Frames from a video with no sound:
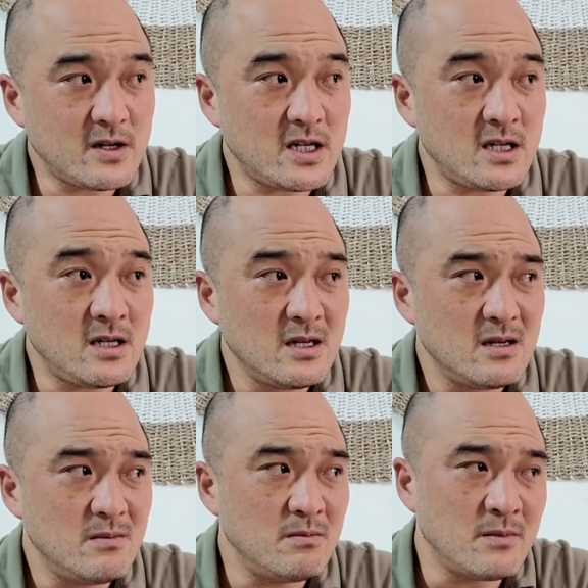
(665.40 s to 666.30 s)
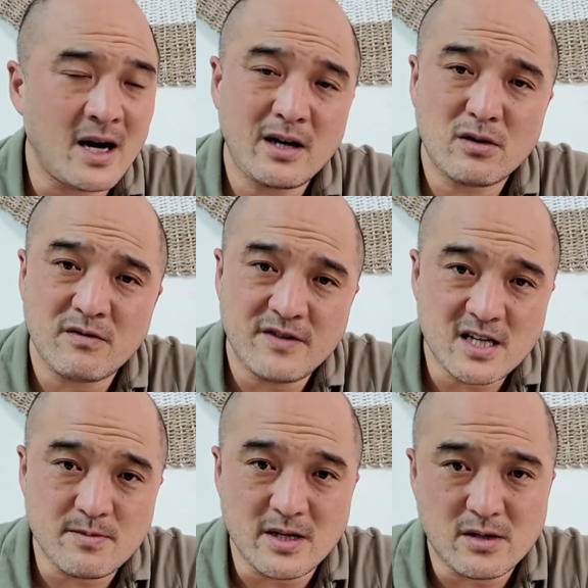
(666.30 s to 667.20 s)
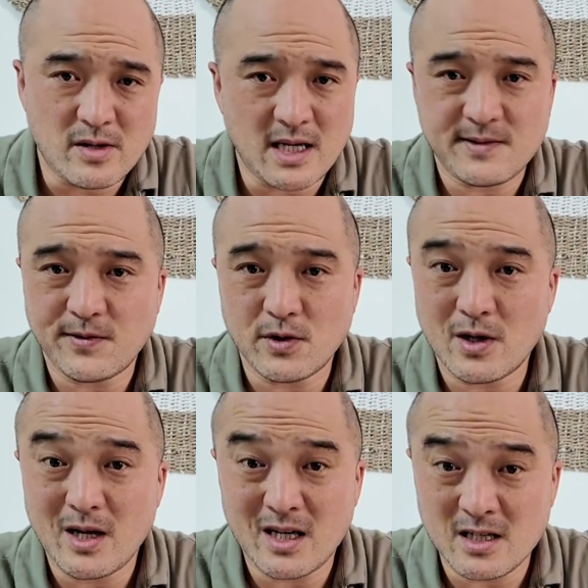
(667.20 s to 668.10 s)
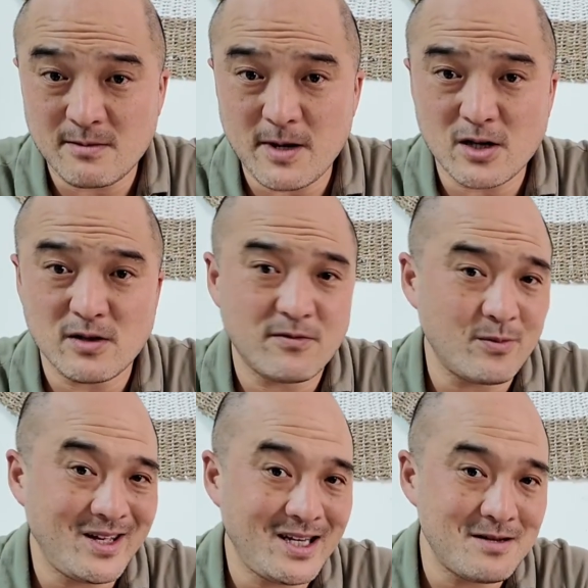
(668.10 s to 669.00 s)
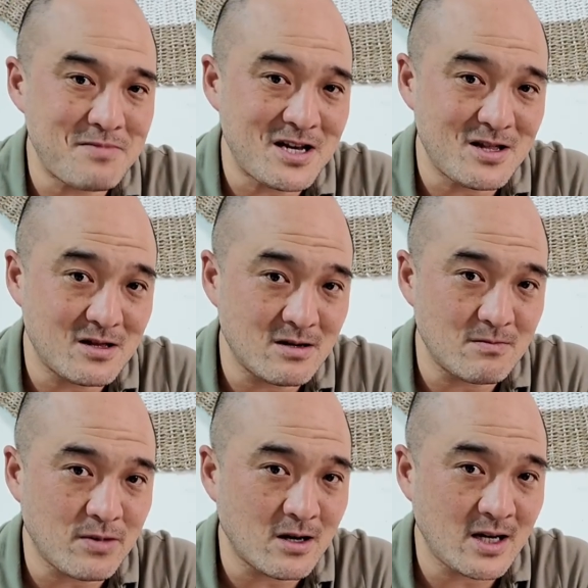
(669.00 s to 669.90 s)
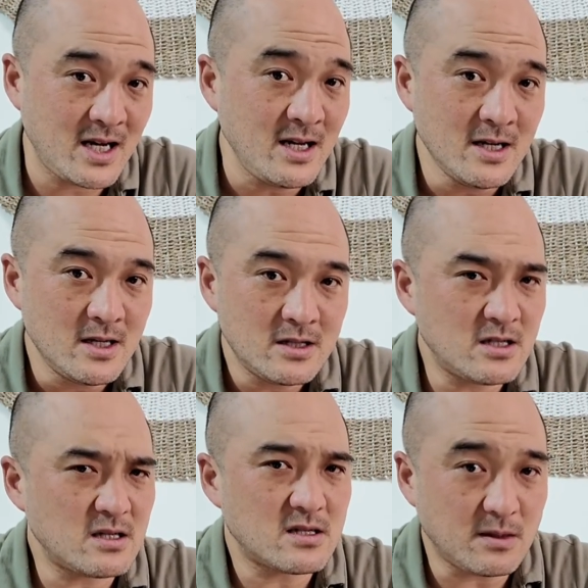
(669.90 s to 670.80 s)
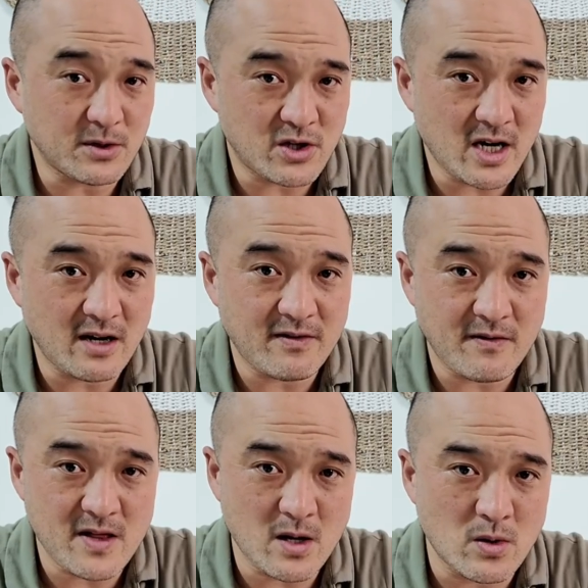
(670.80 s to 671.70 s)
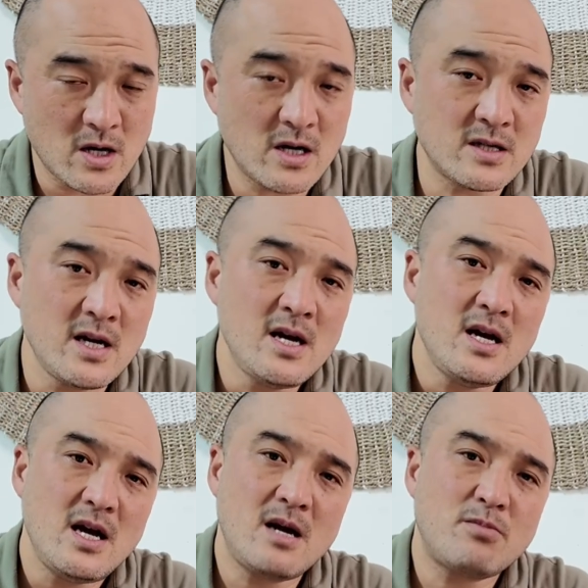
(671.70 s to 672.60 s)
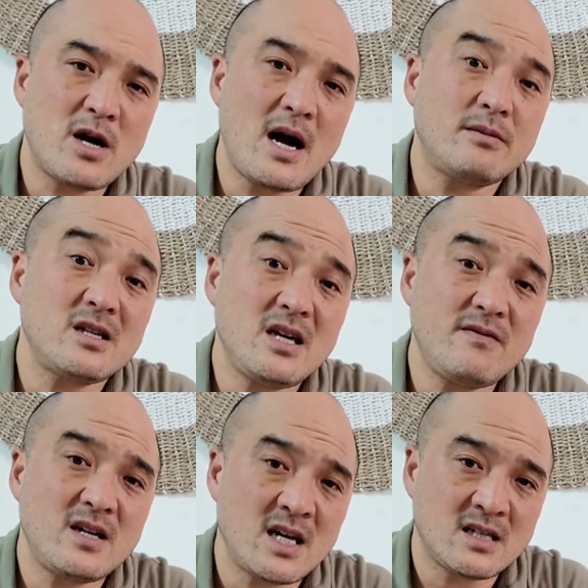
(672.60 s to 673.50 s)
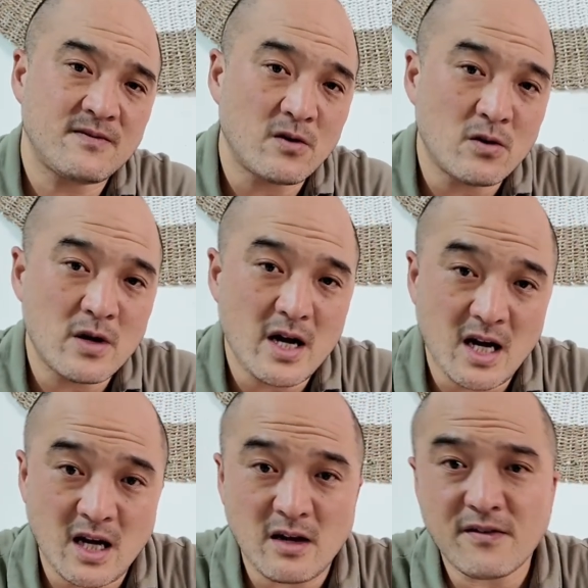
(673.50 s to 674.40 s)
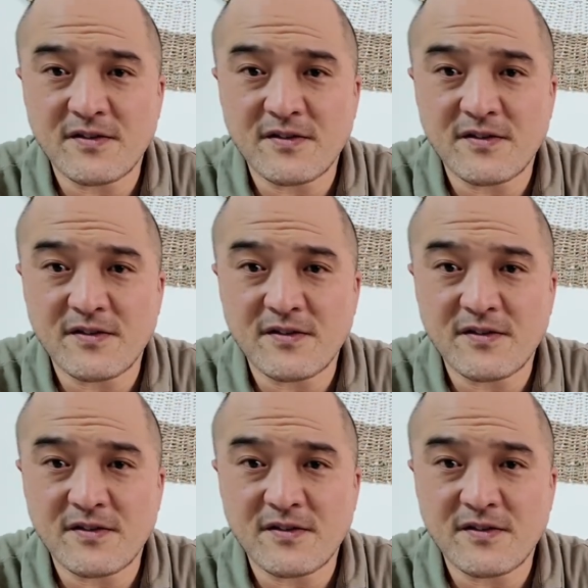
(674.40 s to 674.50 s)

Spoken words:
very minor investment to ask for an inspection from an independent third party to just double check if everything works, and perhaps even ask for a